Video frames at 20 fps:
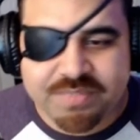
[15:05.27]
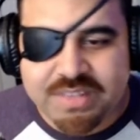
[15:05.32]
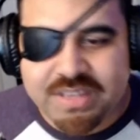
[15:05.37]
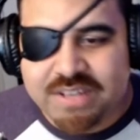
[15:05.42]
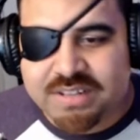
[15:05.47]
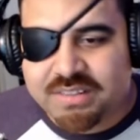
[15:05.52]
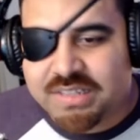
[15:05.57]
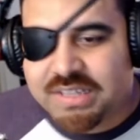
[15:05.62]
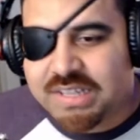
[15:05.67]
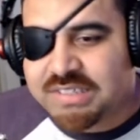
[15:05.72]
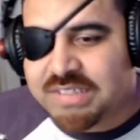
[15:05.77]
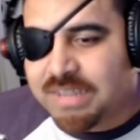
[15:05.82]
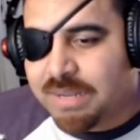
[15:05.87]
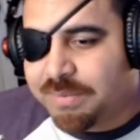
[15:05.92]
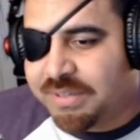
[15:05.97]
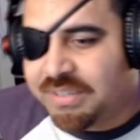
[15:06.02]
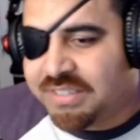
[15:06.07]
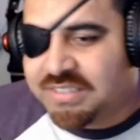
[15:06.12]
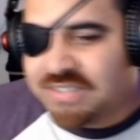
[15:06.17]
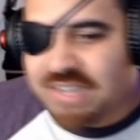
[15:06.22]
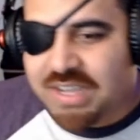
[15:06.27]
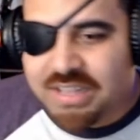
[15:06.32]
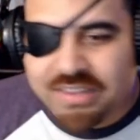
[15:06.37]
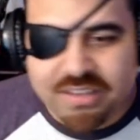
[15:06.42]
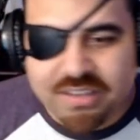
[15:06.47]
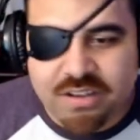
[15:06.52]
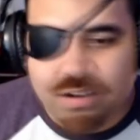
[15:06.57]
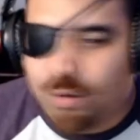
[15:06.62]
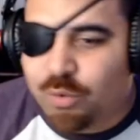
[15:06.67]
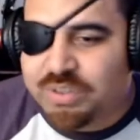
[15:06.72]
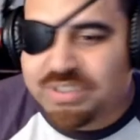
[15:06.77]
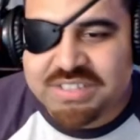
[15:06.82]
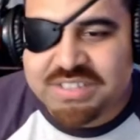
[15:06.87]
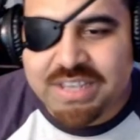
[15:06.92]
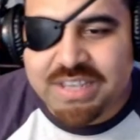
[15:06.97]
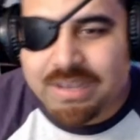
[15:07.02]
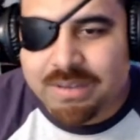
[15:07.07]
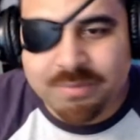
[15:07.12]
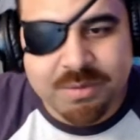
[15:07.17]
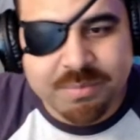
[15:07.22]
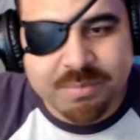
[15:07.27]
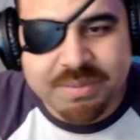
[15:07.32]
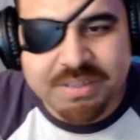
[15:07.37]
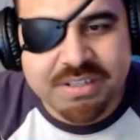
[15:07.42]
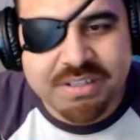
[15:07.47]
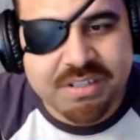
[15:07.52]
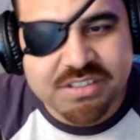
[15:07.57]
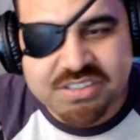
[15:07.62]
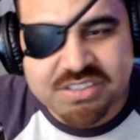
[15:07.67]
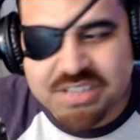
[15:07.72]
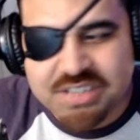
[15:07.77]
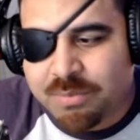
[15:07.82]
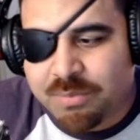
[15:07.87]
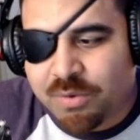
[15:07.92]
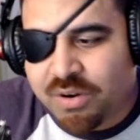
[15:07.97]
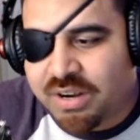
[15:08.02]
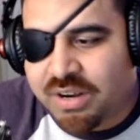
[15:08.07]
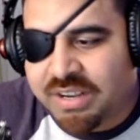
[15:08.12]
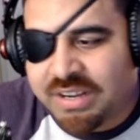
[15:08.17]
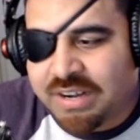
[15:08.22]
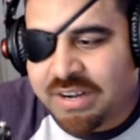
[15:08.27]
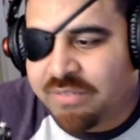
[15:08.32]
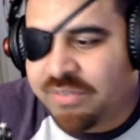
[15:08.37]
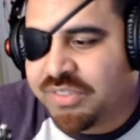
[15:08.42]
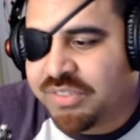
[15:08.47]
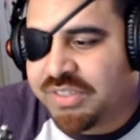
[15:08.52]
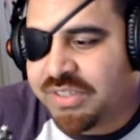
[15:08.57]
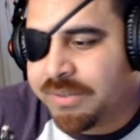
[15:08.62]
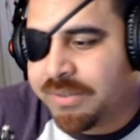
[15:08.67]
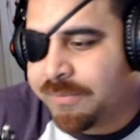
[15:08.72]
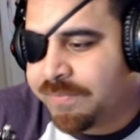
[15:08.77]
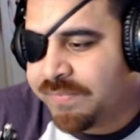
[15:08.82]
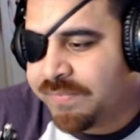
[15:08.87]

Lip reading: That Japanese guy, they always get him to be a samurai and everything.